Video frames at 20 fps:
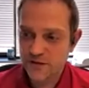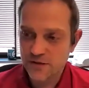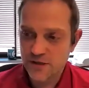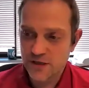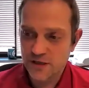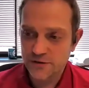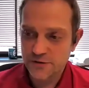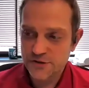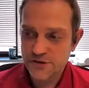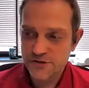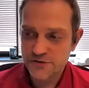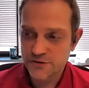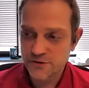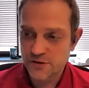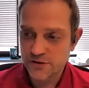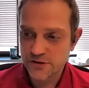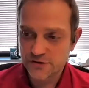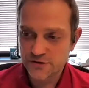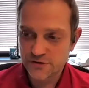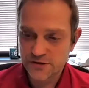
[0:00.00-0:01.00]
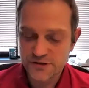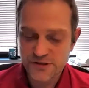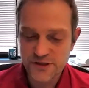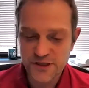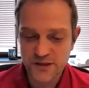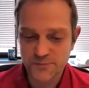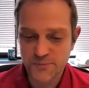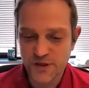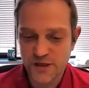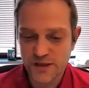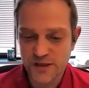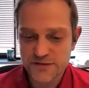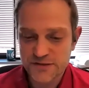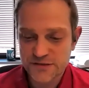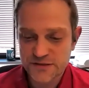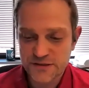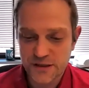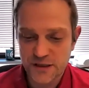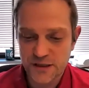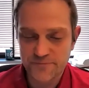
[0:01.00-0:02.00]
methodologies in order to detect bots.
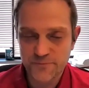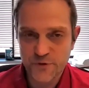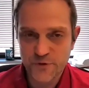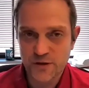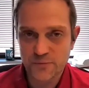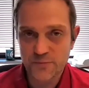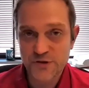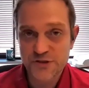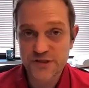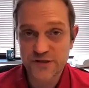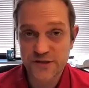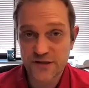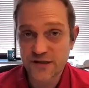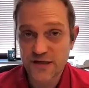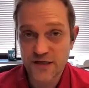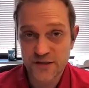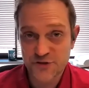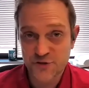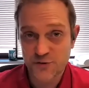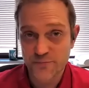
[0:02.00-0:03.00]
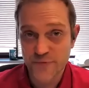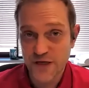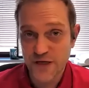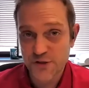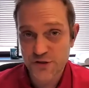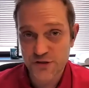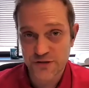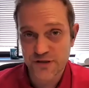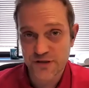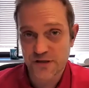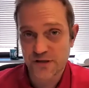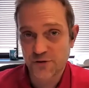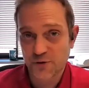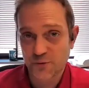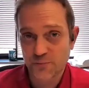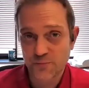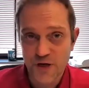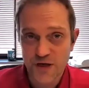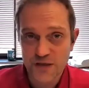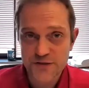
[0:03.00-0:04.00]
Obviously, as you mentioned, there are
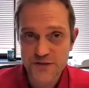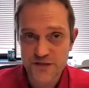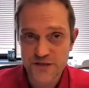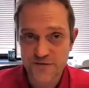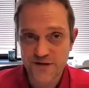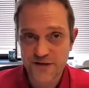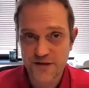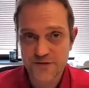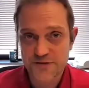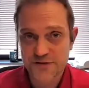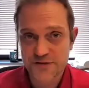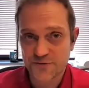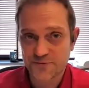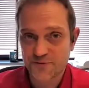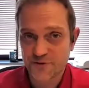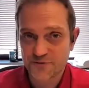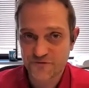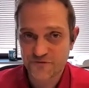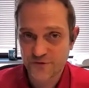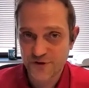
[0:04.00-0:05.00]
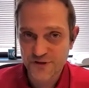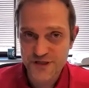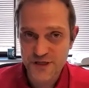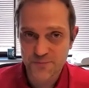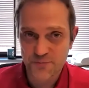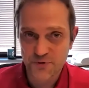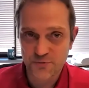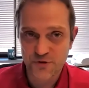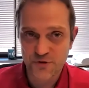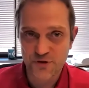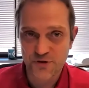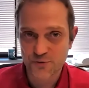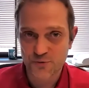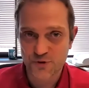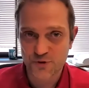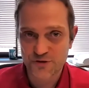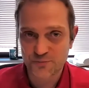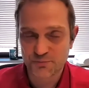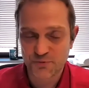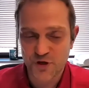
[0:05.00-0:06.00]
good bots out there. So for example, we don't
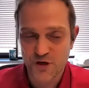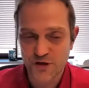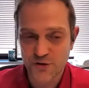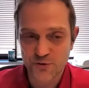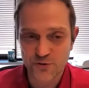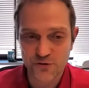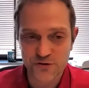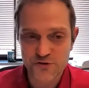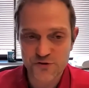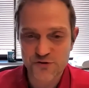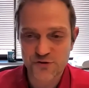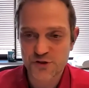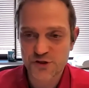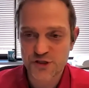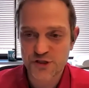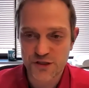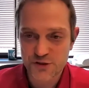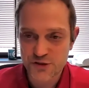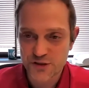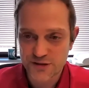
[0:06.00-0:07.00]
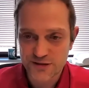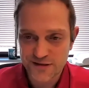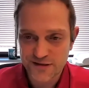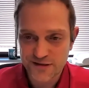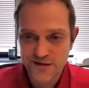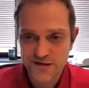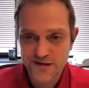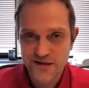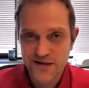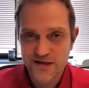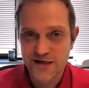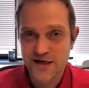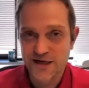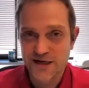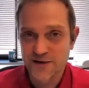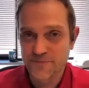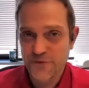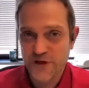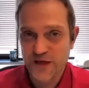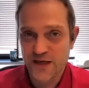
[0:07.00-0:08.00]
want to block Google search engine.
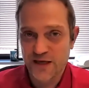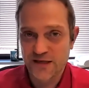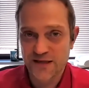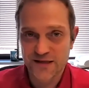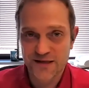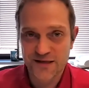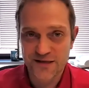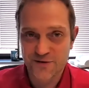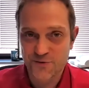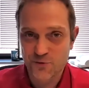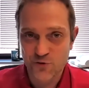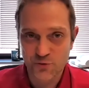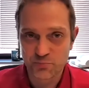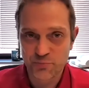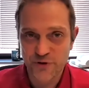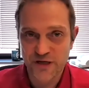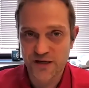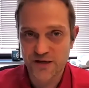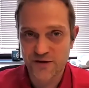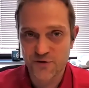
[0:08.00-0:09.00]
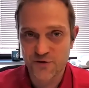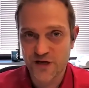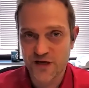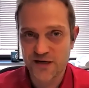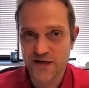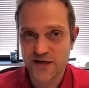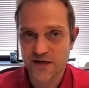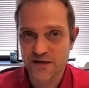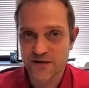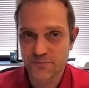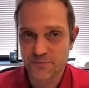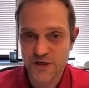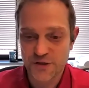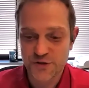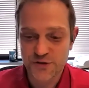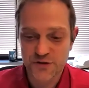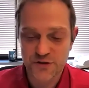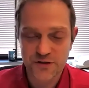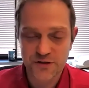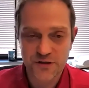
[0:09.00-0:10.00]
Or Bing or any other
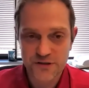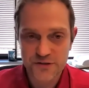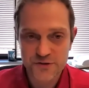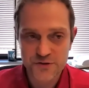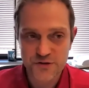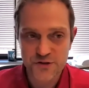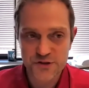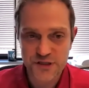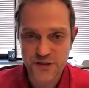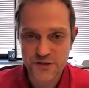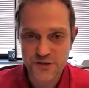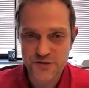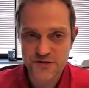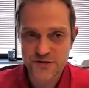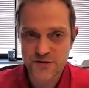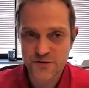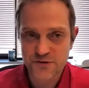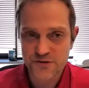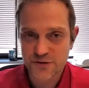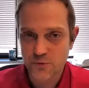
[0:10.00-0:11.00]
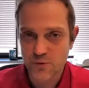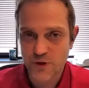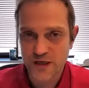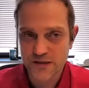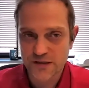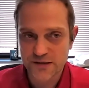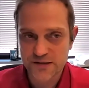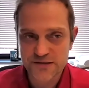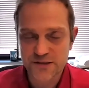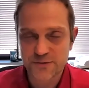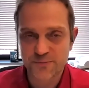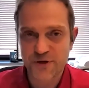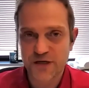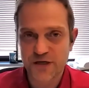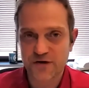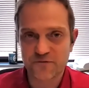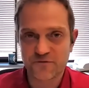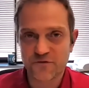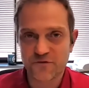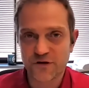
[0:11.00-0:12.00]
major search engines. Those are whitelisted
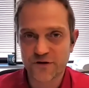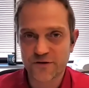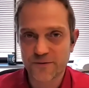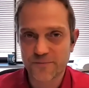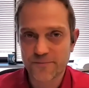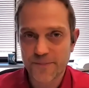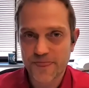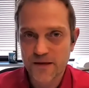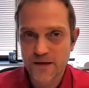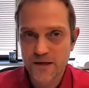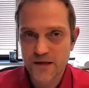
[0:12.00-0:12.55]
by default.